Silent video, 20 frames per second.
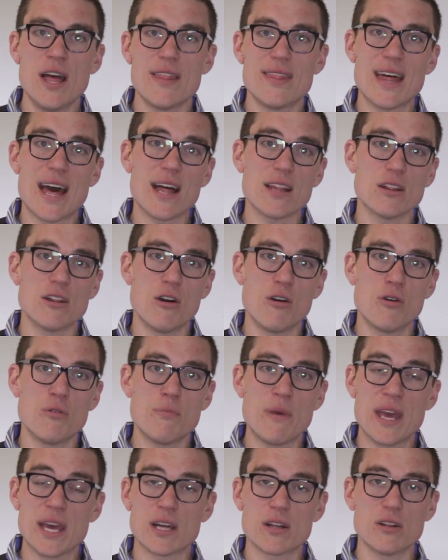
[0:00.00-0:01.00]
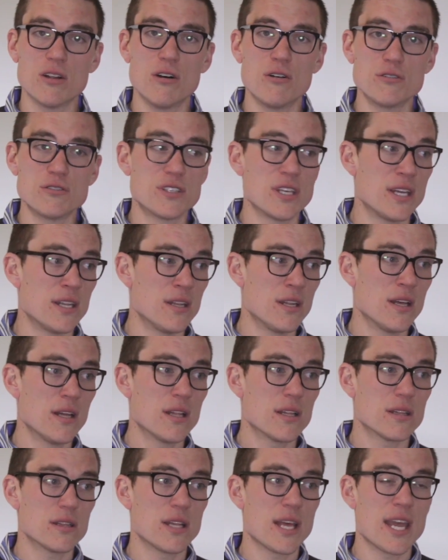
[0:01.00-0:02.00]
That loan may close in
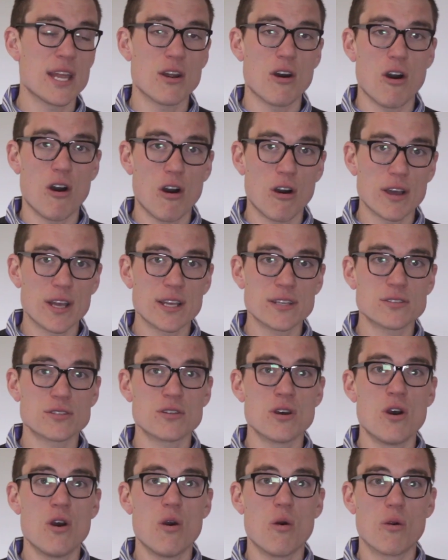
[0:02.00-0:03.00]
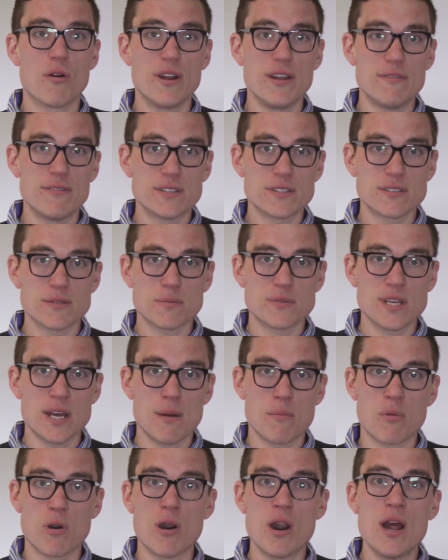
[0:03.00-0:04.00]
late August or even
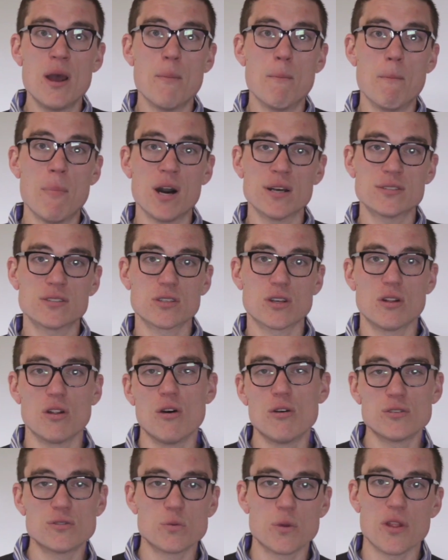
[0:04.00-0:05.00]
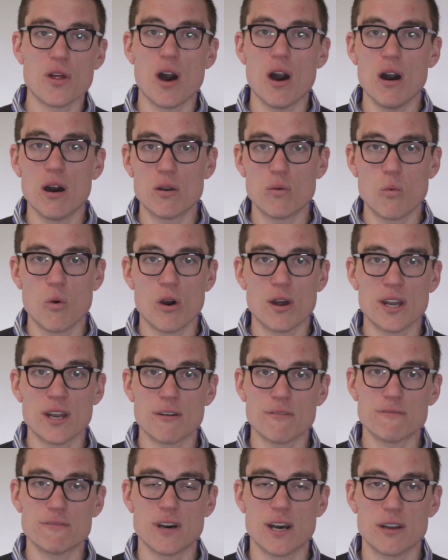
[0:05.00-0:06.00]
September, must close with a HUD-1 and
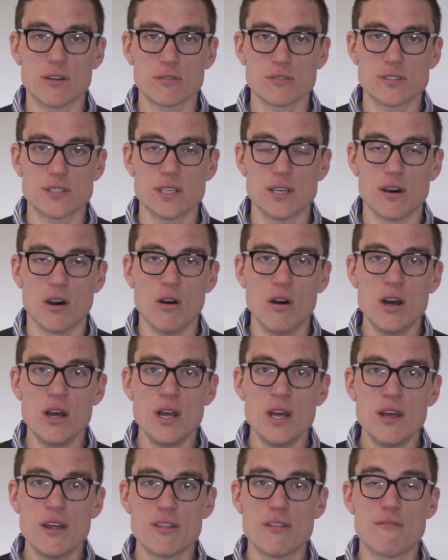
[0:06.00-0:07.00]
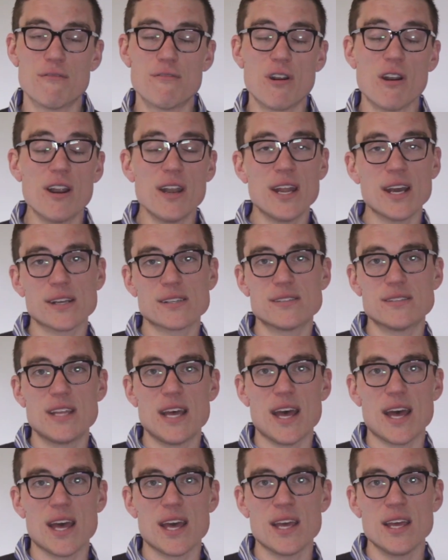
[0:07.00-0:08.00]
a final TIL. The very next
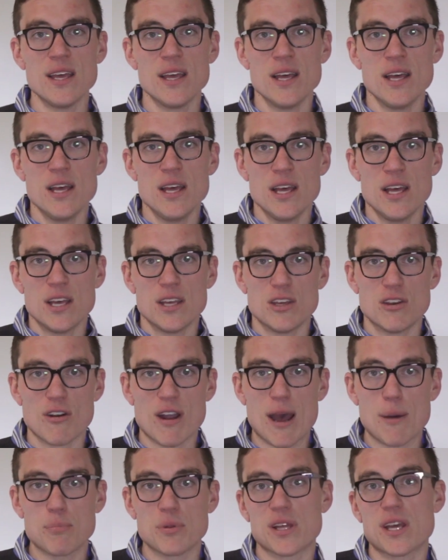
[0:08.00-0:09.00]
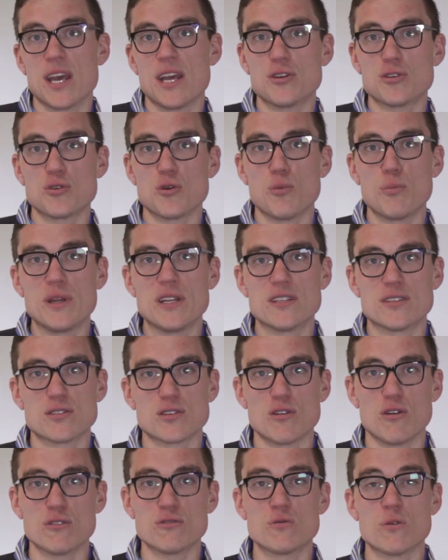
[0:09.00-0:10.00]
day, your application will be
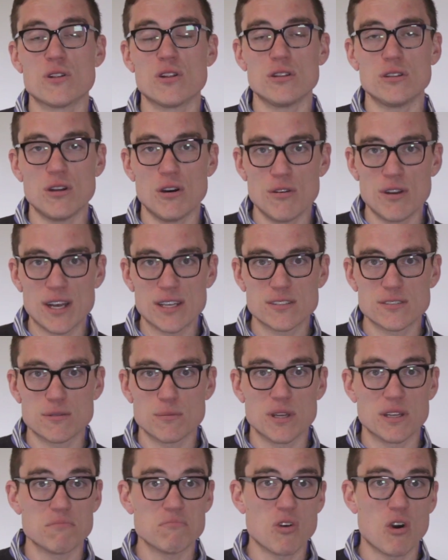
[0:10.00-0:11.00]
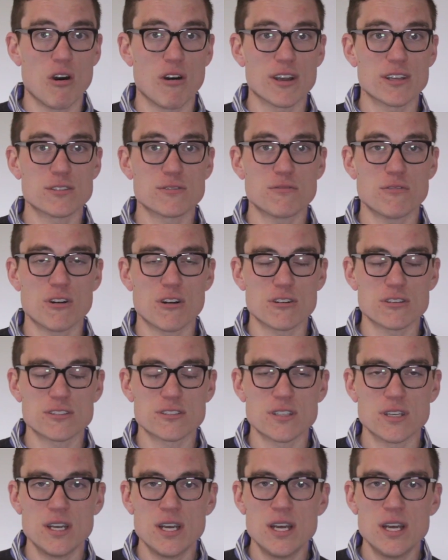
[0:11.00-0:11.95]
disclosed with a loan estimate, August 1st.